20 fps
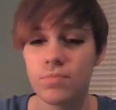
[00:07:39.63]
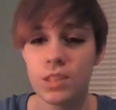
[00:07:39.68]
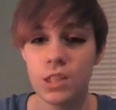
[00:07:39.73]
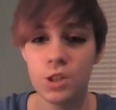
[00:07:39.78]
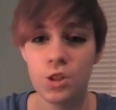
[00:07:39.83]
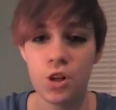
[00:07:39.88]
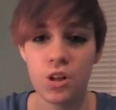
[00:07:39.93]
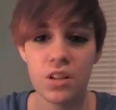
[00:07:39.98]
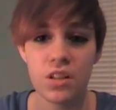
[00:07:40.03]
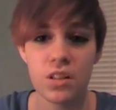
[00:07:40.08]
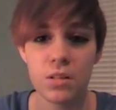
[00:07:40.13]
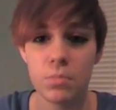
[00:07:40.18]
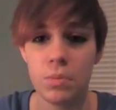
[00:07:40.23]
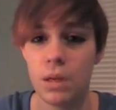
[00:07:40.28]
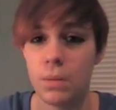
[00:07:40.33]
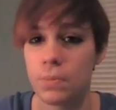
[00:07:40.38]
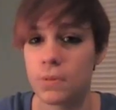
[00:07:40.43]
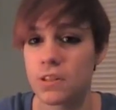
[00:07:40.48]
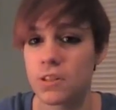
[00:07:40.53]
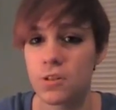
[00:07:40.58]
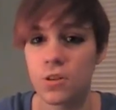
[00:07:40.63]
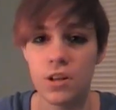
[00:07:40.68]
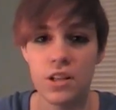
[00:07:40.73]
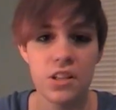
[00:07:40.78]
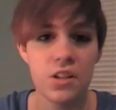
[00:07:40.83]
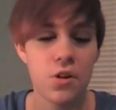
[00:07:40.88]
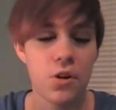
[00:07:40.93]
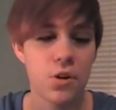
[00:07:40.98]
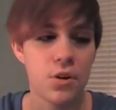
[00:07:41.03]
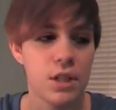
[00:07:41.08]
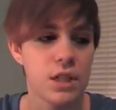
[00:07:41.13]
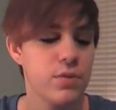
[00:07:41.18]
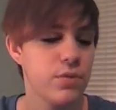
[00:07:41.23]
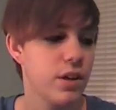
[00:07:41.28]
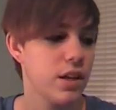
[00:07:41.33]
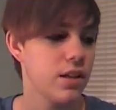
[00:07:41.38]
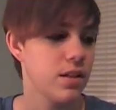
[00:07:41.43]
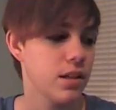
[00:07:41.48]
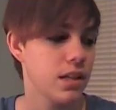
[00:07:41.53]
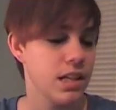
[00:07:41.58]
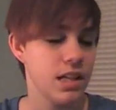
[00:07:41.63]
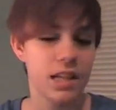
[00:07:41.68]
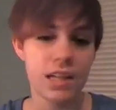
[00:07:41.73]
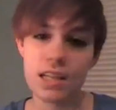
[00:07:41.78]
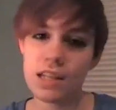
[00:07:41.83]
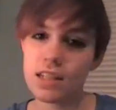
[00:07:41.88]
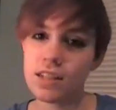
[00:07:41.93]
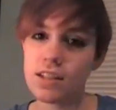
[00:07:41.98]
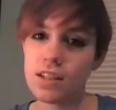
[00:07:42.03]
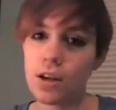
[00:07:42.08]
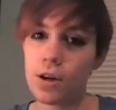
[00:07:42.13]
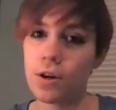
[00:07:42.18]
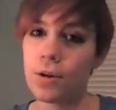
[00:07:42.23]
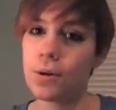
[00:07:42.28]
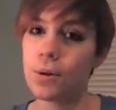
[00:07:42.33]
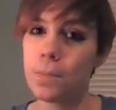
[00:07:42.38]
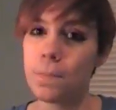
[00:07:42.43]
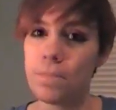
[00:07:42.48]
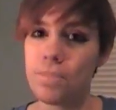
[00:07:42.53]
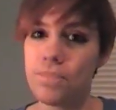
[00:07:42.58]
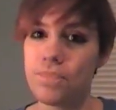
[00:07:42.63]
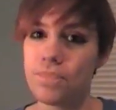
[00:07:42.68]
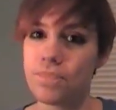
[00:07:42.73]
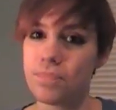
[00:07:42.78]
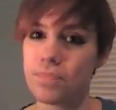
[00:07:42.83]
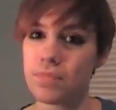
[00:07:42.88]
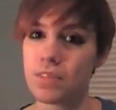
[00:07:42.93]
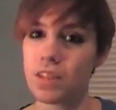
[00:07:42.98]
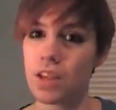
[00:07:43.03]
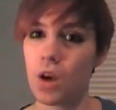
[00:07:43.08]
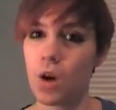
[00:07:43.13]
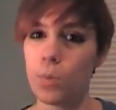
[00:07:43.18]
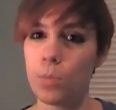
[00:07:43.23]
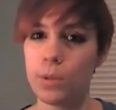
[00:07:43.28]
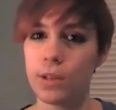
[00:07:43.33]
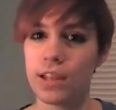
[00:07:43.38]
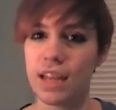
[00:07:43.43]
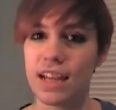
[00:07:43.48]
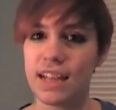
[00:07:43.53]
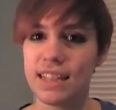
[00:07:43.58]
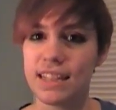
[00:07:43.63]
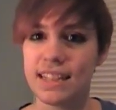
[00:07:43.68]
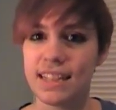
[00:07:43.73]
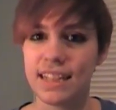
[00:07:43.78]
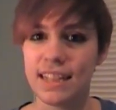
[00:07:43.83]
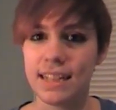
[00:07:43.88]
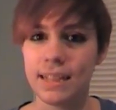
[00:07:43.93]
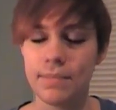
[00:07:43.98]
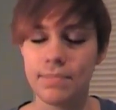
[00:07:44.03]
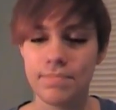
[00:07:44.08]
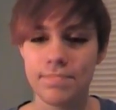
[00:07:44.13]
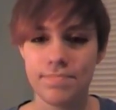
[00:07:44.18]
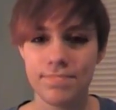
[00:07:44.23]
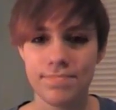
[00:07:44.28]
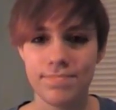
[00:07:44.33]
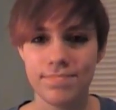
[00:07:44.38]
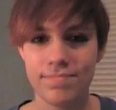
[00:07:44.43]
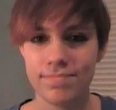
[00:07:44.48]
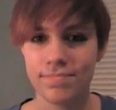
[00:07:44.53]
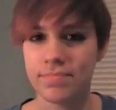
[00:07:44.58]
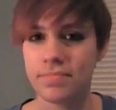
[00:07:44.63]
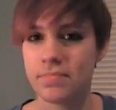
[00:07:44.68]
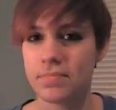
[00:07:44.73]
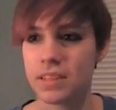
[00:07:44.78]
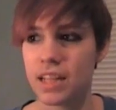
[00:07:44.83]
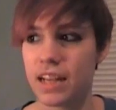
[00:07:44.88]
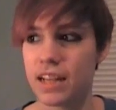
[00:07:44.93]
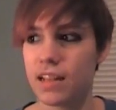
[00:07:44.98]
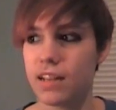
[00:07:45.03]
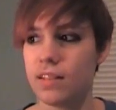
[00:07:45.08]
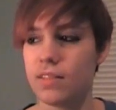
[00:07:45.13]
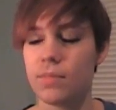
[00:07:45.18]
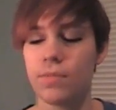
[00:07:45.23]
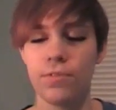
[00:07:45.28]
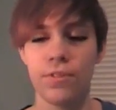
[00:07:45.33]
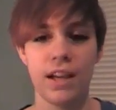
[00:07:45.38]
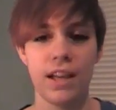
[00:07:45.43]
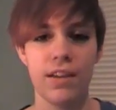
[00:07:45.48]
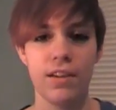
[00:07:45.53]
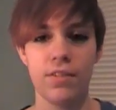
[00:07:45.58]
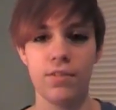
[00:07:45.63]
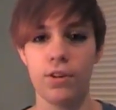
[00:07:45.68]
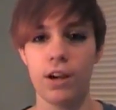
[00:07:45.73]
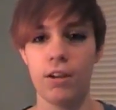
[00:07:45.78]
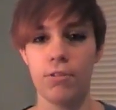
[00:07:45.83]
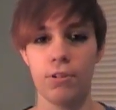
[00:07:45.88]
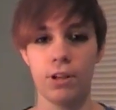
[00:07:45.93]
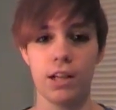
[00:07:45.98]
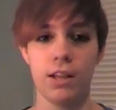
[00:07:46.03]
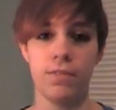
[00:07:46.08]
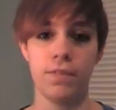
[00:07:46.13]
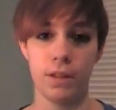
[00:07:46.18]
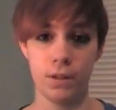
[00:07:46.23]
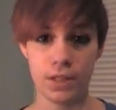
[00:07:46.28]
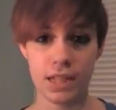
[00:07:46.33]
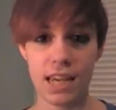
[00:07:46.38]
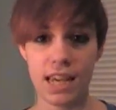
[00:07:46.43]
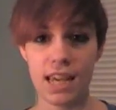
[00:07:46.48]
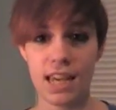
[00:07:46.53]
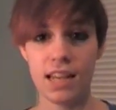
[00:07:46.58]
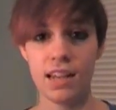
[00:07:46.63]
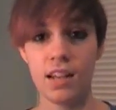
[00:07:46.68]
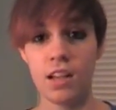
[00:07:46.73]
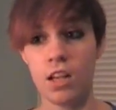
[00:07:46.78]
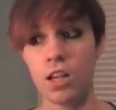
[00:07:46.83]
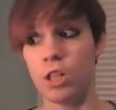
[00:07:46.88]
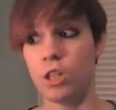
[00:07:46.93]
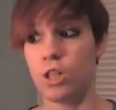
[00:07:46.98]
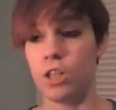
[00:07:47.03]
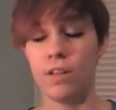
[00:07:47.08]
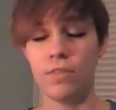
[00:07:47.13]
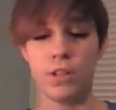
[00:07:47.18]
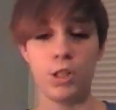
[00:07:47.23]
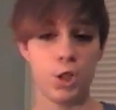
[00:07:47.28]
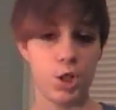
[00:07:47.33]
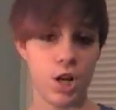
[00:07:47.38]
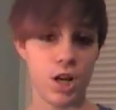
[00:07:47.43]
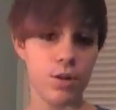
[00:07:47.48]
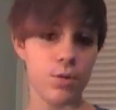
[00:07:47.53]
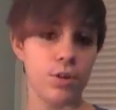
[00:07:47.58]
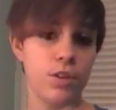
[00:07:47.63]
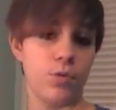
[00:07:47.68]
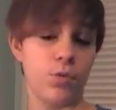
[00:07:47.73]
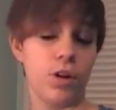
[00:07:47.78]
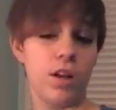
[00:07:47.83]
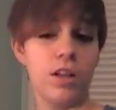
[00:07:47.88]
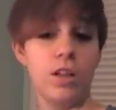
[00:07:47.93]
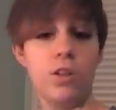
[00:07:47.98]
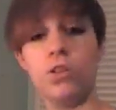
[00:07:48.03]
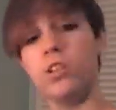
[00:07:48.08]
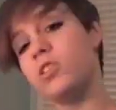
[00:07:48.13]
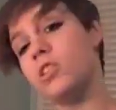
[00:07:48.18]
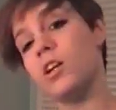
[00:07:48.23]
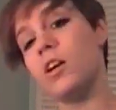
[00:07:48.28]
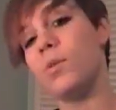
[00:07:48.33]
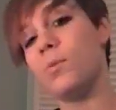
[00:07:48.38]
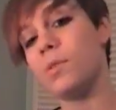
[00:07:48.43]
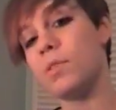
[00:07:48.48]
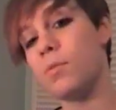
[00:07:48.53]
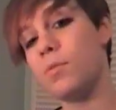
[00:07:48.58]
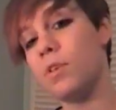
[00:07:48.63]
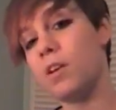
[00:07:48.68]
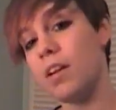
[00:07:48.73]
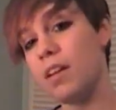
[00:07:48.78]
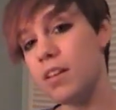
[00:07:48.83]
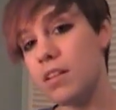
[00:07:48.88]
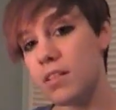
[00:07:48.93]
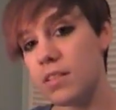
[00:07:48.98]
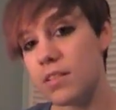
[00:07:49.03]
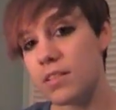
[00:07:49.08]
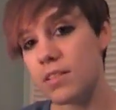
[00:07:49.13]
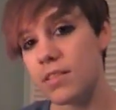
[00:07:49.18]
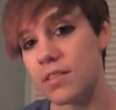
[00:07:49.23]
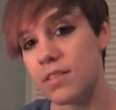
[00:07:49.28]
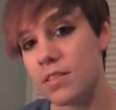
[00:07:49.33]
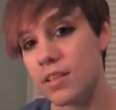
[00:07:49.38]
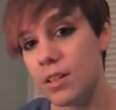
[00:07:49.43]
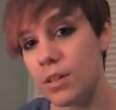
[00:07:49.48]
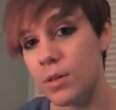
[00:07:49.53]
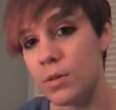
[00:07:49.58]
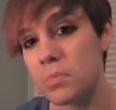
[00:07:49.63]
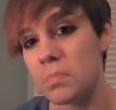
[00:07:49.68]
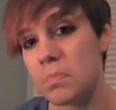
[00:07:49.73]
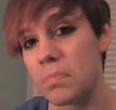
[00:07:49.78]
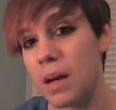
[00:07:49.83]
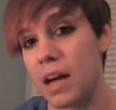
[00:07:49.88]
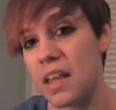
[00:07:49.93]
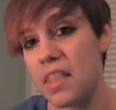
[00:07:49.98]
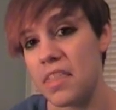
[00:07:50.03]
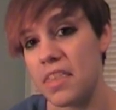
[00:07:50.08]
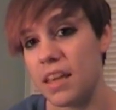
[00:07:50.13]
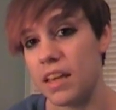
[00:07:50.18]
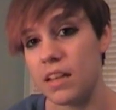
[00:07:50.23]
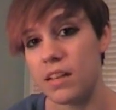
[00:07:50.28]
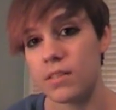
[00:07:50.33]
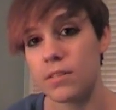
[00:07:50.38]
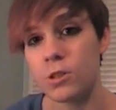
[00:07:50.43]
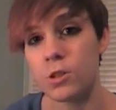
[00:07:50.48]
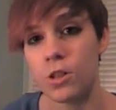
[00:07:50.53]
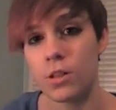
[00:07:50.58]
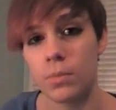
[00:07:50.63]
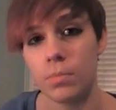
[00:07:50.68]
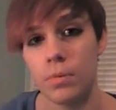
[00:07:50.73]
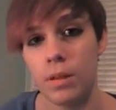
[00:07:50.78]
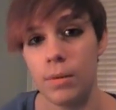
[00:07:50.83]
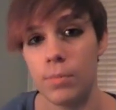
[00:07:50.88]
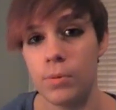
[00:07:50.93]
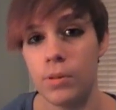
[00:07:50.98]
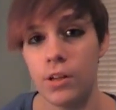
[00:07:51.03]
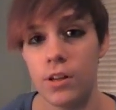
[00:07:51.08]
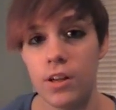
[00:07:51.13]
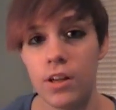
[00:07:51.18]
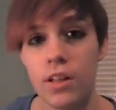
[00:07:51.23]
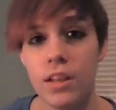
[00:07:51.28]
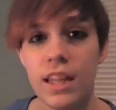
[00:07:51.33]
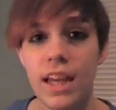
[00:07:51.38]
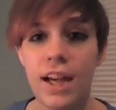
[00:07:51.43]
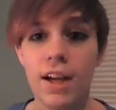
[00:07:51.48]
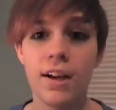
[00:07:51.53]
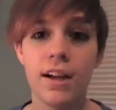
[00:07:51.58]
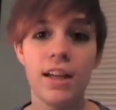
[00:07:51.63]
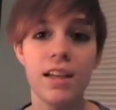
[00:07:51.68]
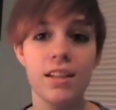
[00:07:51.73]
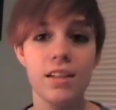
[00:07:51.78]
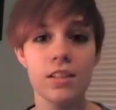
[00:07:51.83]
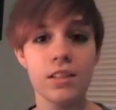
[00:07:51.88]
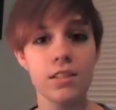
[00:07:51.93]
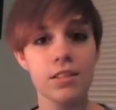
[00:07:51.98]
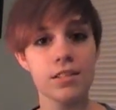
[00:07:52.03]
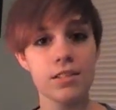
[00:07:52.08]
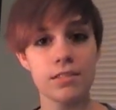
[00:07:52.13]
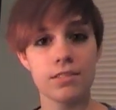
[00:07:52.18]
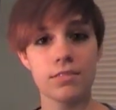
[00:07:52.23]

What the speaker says: Drunk people stories are always fun. So, hope you liked it. Like and favorite if you did. Even share it with a friend. You can share it with a friend who might think drunk people are hilarious.